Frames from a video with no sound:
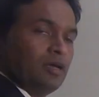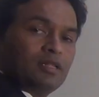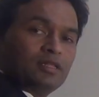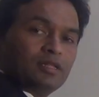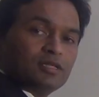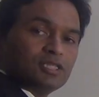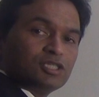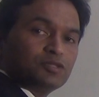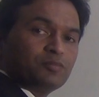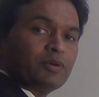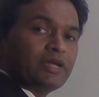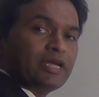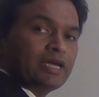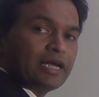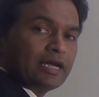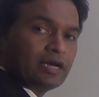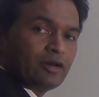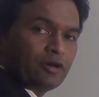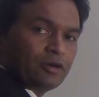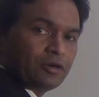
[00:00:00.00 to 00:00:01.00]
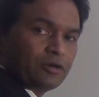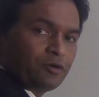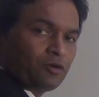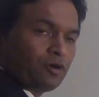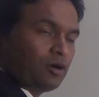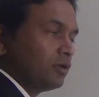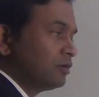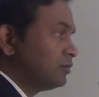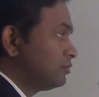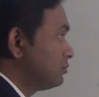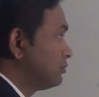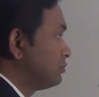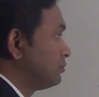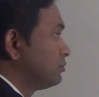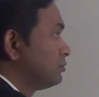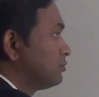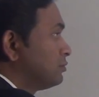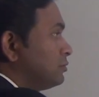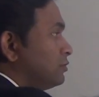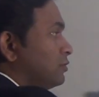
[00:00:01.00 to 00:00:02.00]
This is preganglionic neuron
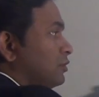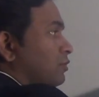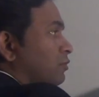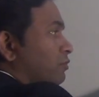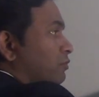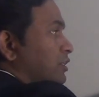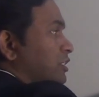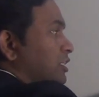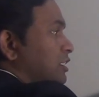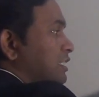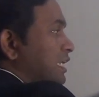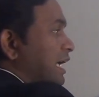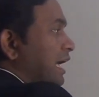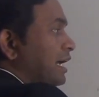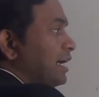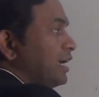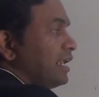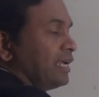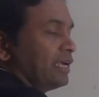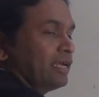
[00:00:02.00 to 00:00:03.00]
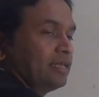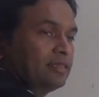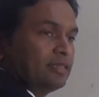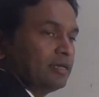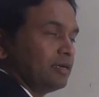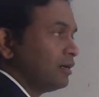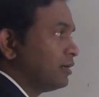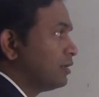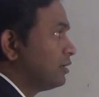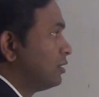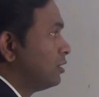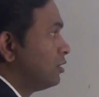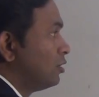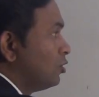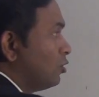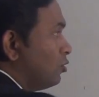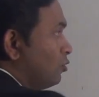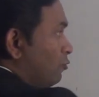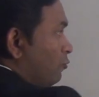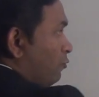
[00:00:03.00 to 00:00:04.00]
which is ending in the
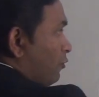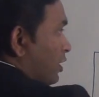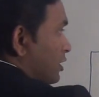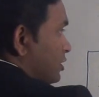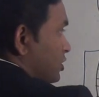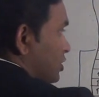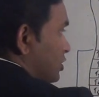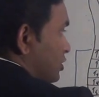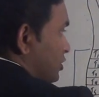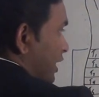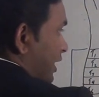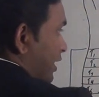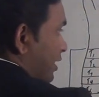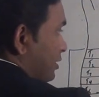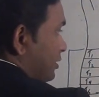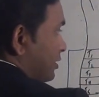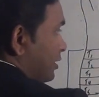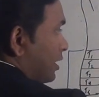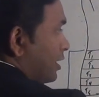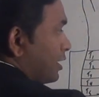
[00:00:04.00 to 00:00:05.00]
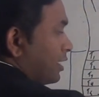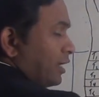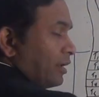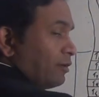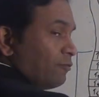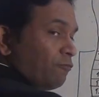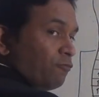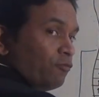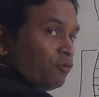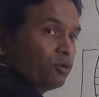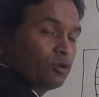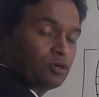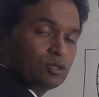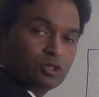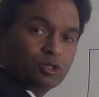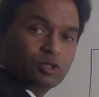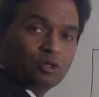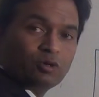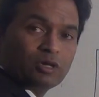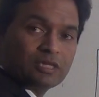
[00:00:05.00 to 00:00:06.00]
first, second, third and
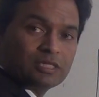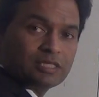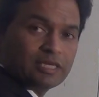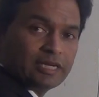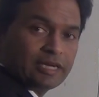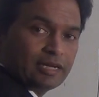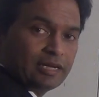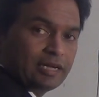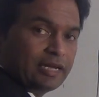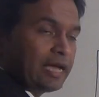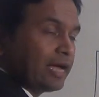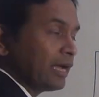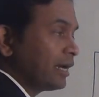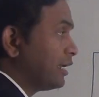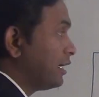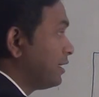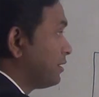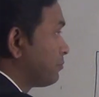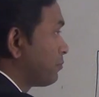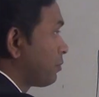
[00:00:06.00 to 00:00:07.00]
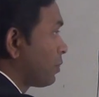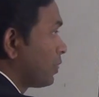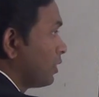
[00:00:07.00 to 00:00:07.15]
fourth thoracic ganglia.